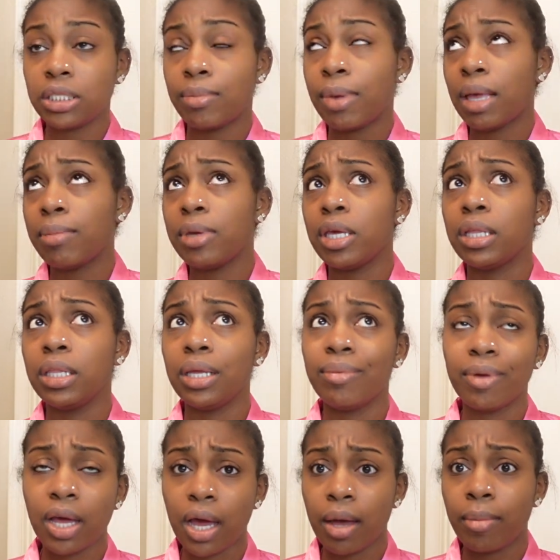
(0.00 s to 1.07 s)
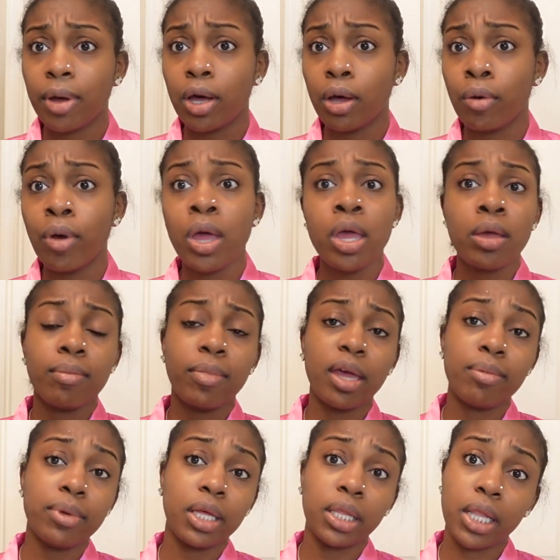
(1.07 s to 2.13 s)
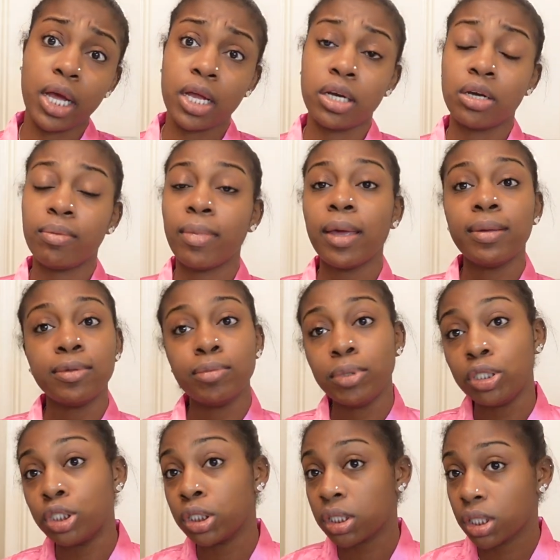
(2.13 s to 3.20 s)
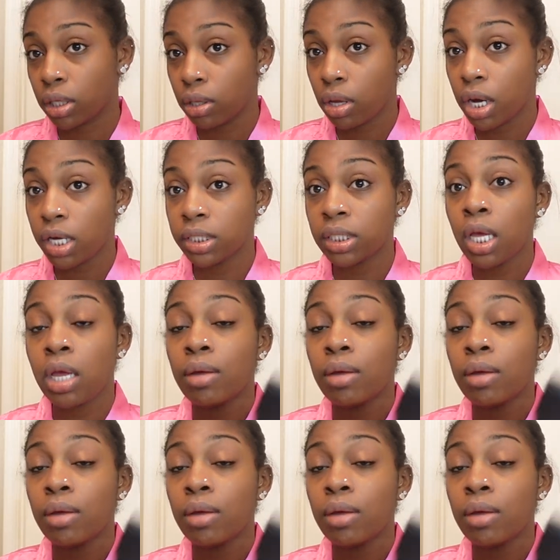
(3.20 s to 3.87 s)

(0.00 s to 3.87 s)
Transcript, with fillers: It may be a lip combo, maybe a liner, maybe just a gloss,